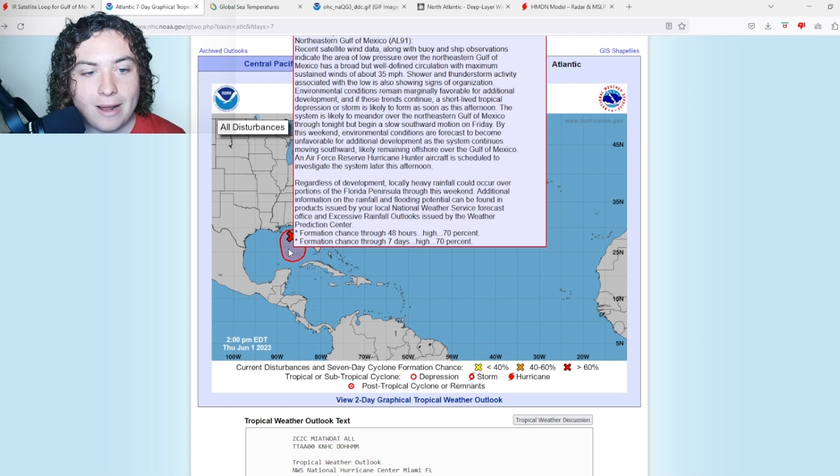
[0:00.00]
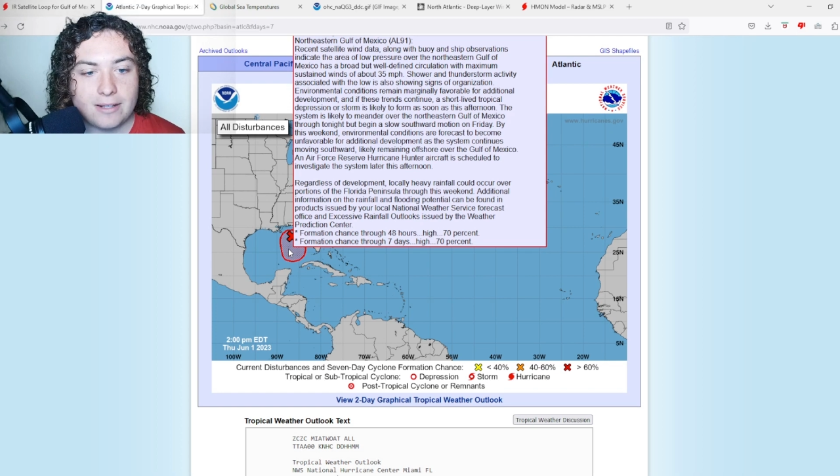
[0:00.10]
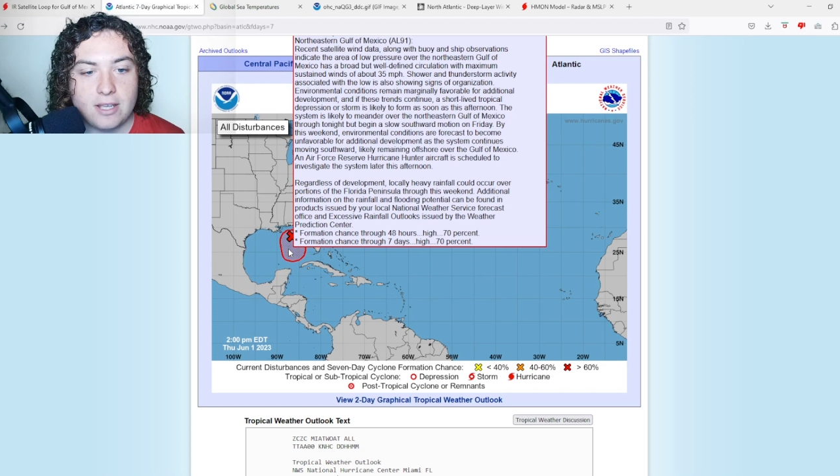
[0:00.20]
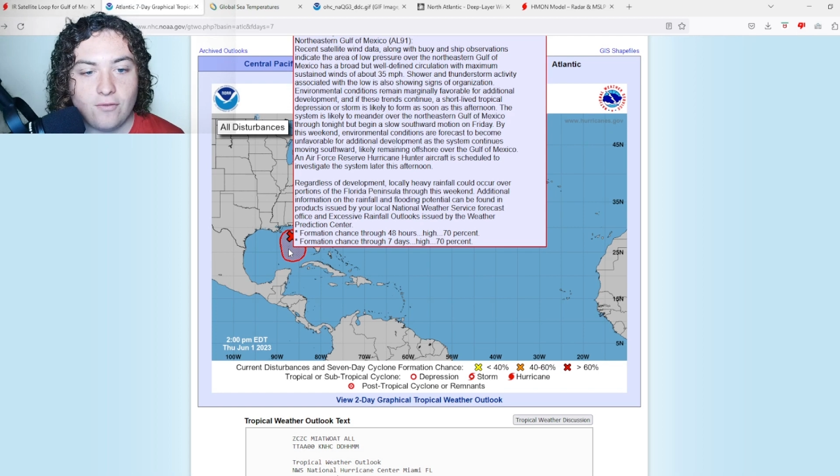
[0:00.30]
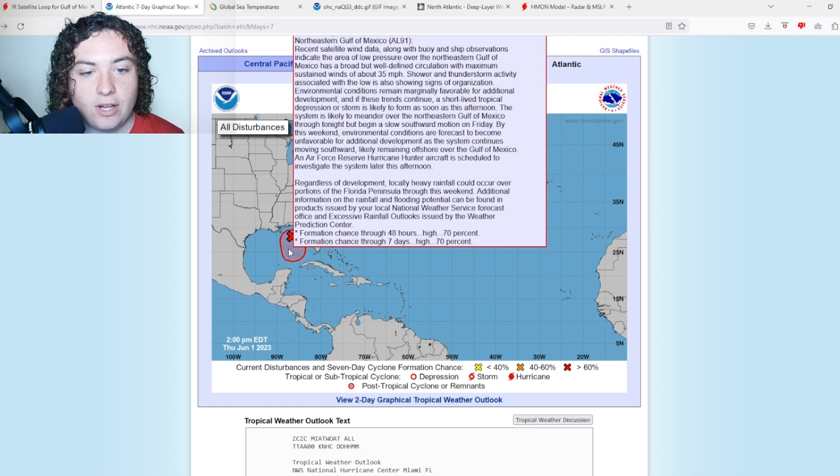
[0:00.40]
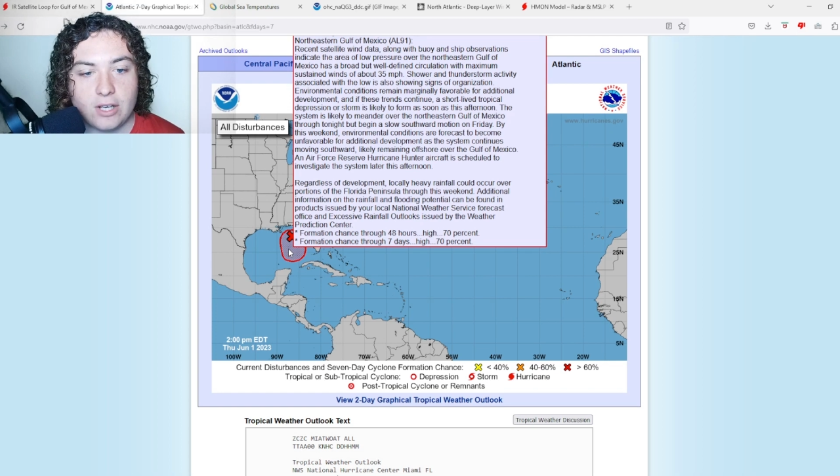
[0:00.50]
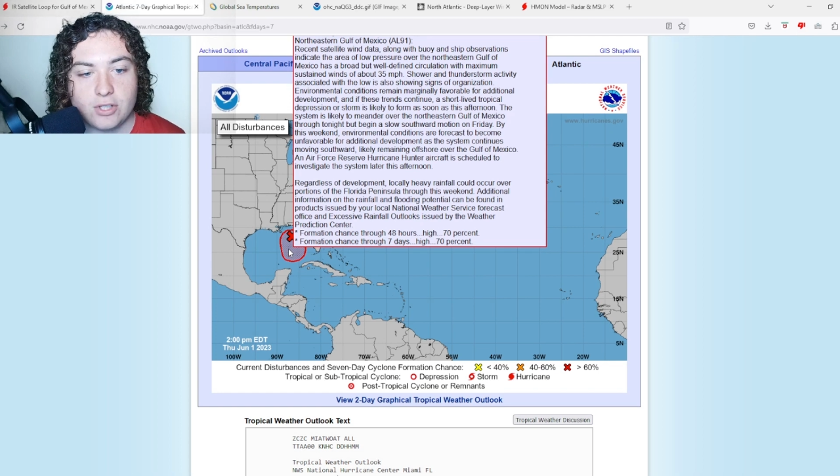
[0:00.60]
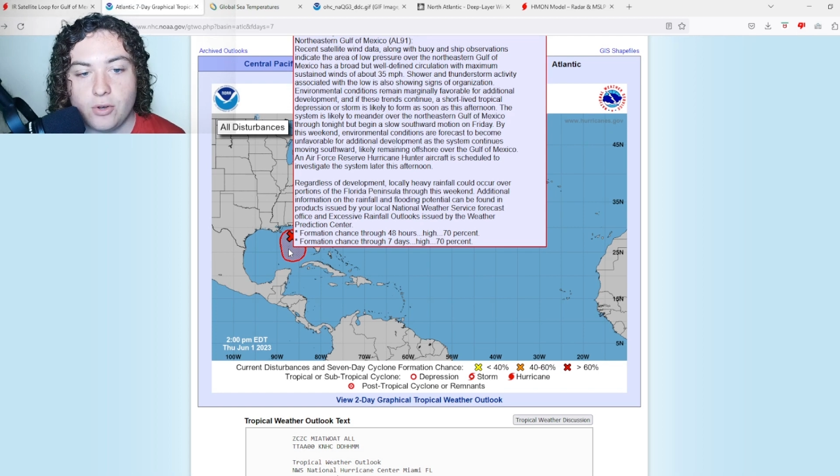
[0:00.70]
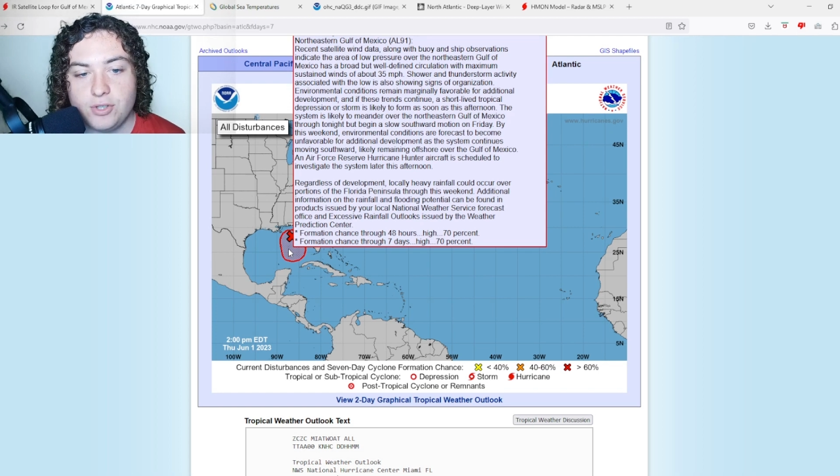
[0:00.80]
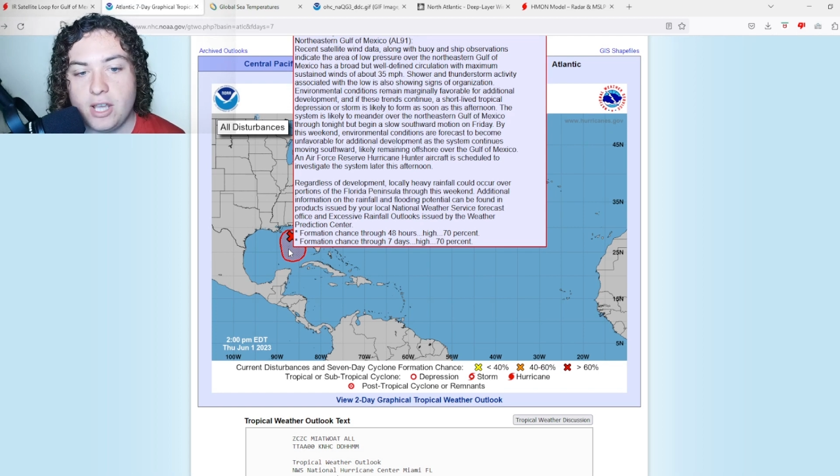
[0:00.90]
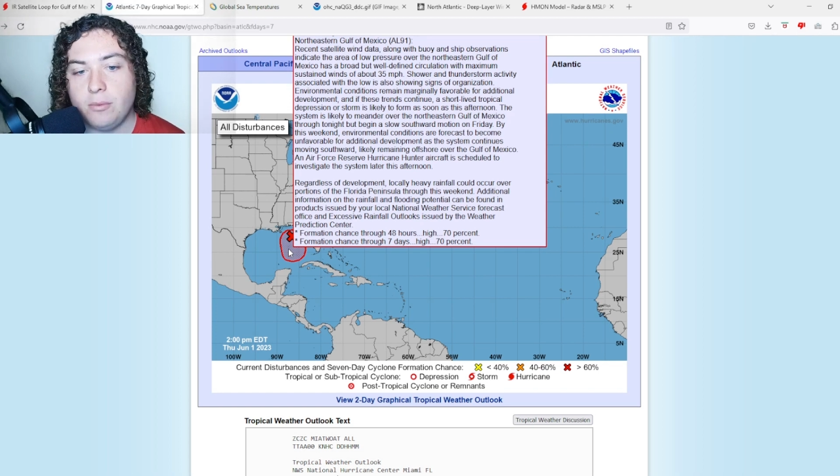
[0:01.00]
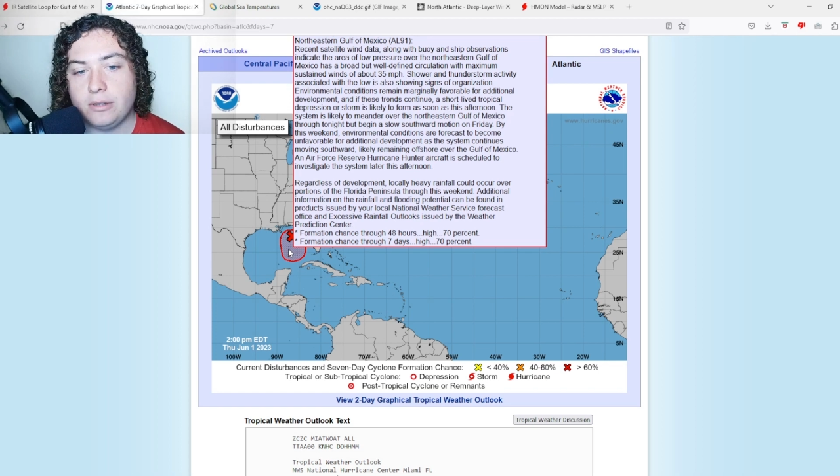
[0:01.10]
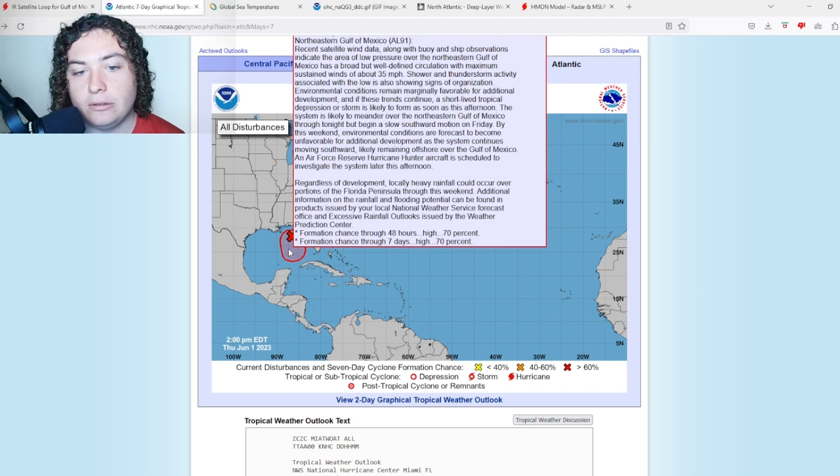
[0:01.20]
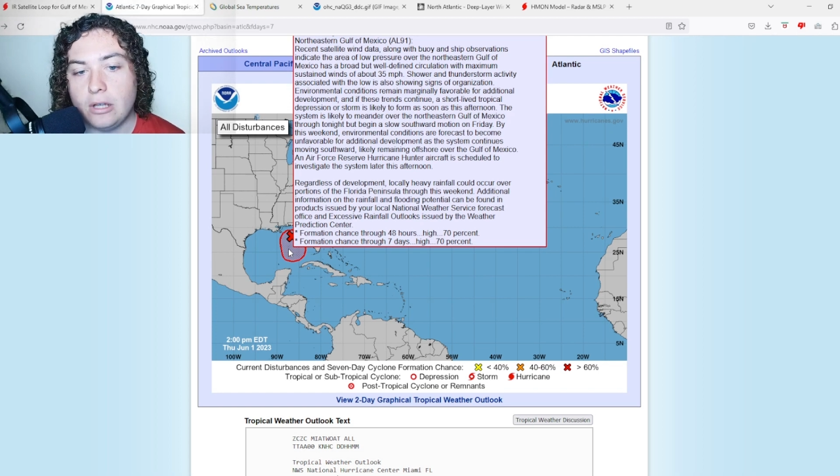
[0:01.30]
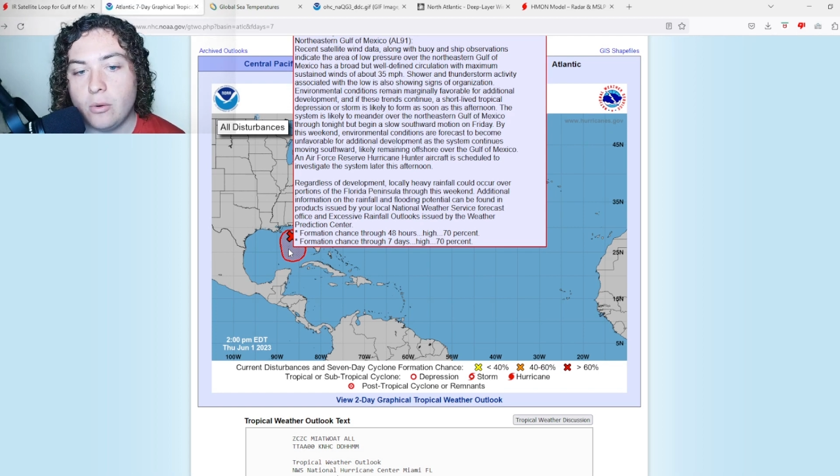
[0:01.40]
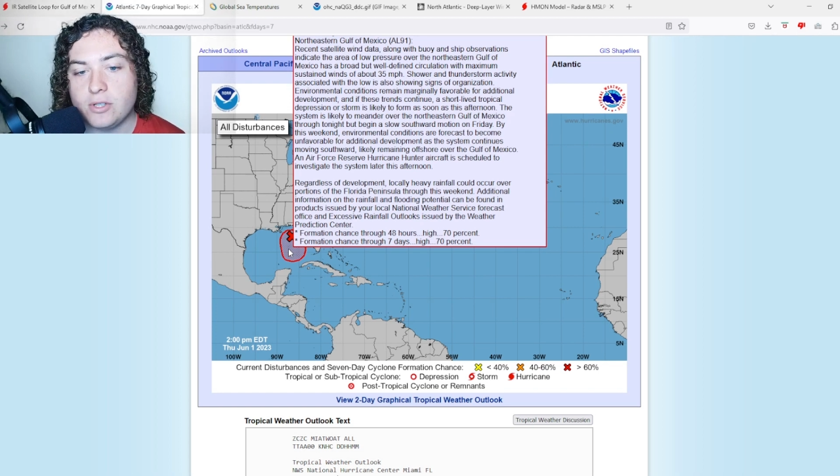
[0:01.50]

activity associated with the low